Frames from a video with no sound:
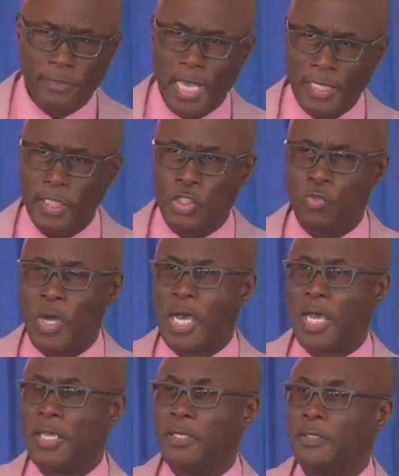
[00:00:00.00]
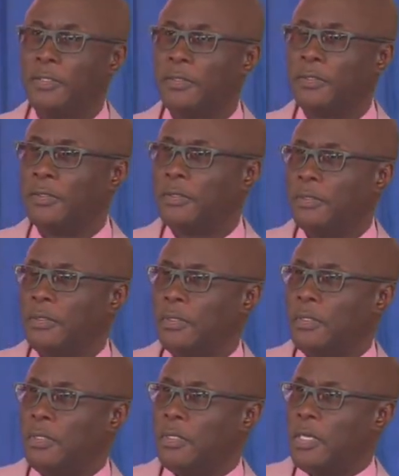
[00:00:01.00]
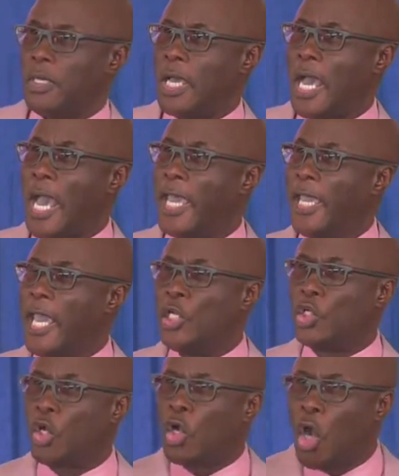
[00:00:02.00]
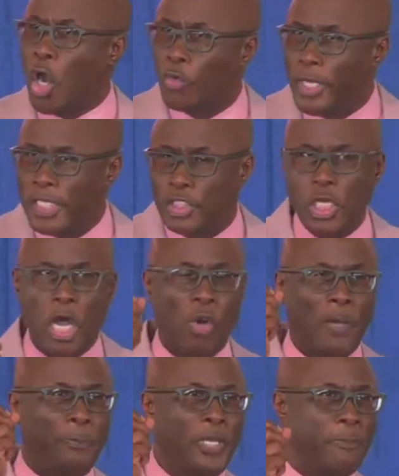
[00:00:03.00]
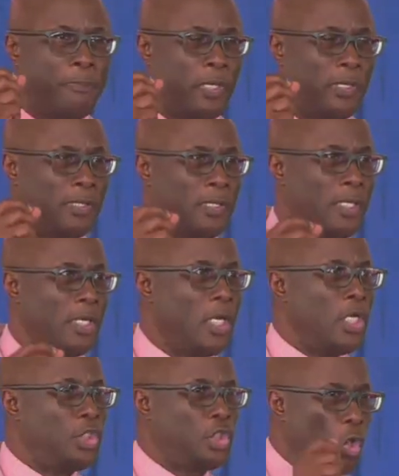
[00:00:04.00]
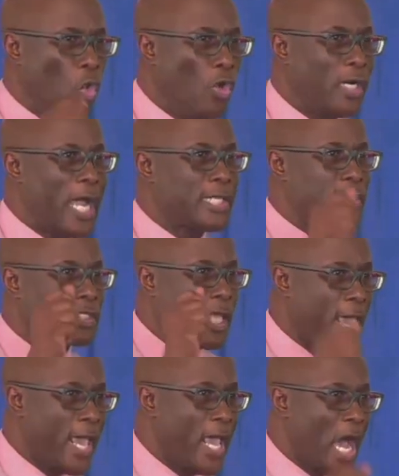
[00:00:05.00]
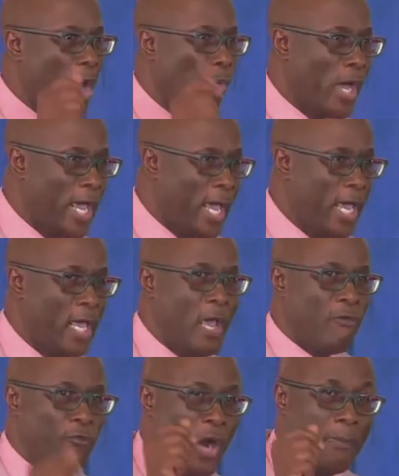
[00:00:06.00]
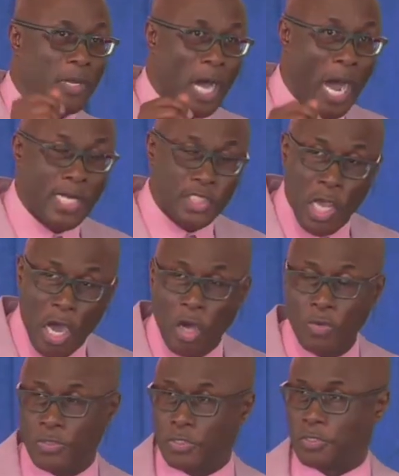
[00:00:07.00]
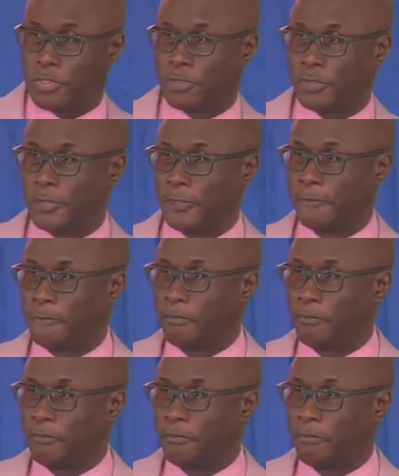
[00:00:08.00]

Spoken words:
And that is why I encourage our people, do not stay away from God's house.